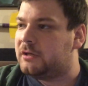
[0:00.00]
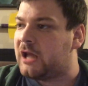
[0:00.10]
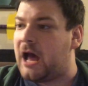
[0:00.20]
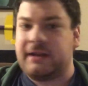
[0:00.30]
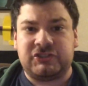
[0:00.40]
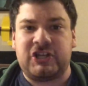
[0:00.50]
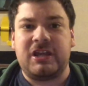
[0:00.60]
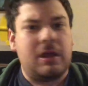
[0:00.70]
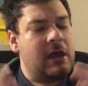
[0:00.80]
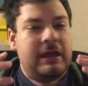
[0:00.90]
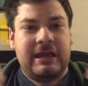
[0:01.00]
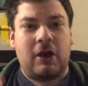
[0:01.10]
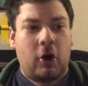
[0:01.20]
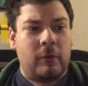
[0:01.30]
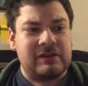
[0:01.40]
Kanji, he
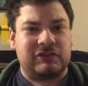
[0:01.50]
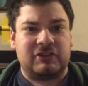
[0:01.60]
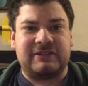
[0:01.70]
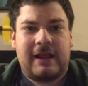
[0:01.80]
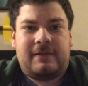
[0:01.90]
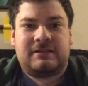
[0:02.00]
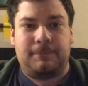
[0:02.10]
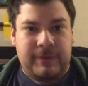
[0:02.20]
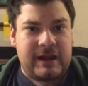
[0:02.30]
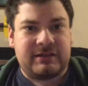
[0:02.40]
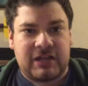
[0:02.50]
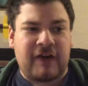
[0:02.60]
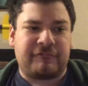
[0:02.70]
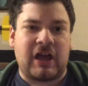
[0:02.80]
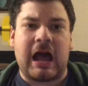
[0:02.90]
always looks like this big
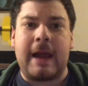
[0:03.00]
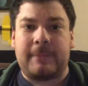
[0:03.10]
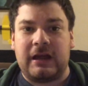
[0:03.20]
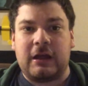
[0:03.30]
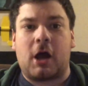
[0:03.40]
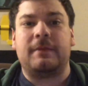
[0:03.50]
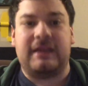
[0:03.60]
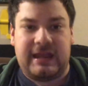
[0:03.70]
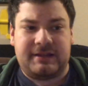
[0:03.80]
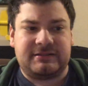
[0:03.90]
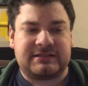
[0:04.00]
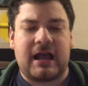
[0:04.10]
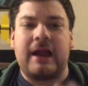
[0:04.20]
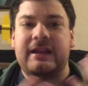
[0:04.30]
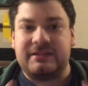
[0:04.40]
tough guy, but on the
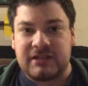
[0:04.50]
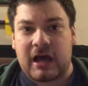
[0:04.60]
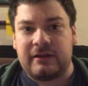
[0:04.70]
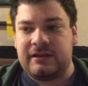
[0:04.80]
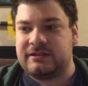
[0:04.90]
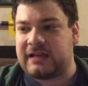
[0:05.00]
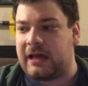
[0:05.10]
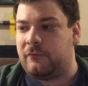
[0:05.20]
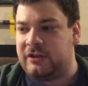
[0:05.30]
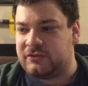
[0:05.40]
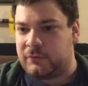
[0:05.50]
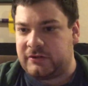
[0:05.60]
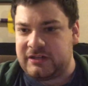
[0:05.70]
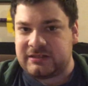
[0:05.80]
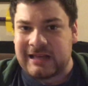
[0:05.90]
inside he's
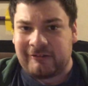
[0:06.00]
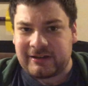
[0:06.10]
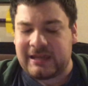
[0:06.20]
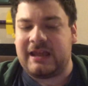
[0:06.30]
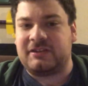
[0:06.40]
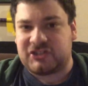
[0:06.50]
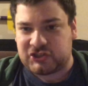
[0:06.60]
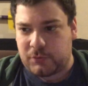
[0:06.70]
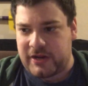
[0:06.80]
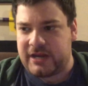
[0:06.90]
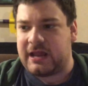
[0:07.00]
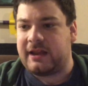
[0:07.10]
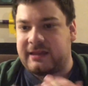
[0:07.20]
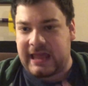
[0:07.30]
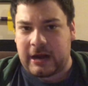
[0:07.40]
really delicate and sweet
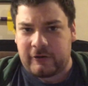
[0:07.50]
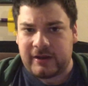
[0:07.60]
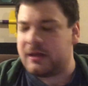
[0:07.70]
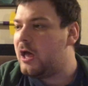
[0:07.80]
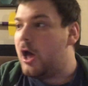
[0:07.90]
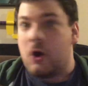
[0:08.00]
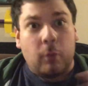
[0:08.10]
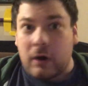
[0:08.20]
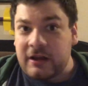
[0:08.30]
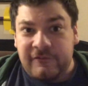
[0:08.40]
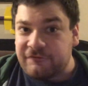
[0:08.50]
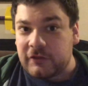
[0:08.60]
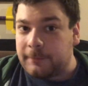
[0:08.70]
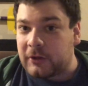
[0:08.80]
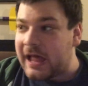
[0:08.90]
and caring. What if for
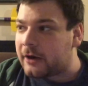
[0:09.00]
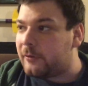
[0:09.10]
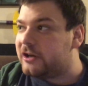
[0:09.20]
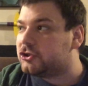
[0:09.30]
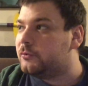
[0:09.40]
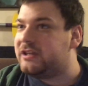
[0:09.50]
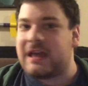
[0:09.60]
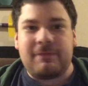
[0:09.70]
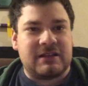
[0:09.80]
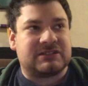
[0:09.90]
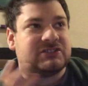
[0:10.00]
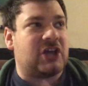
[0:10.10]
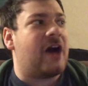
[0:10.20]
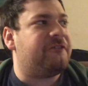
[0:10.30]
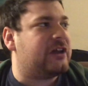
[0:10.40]
the Black Ranger we get this
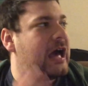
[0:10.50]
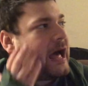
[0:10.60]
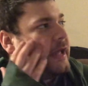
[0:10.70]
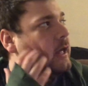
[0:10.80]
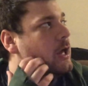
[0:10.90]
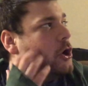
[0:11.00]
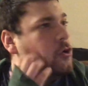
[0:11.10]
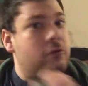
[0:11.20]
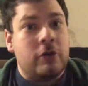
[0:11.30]
tough guy who